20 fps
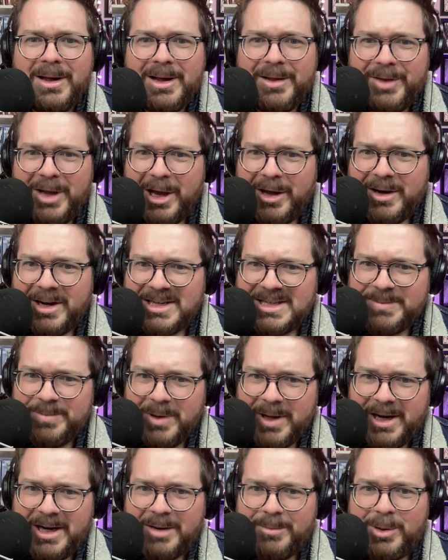the
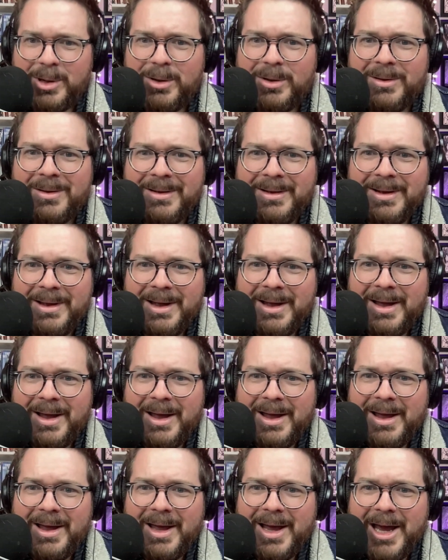unexplainable,
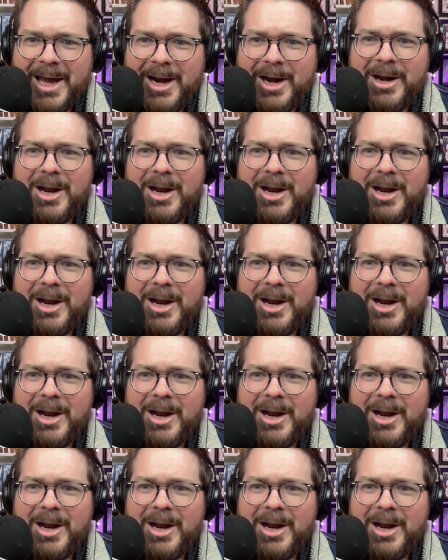and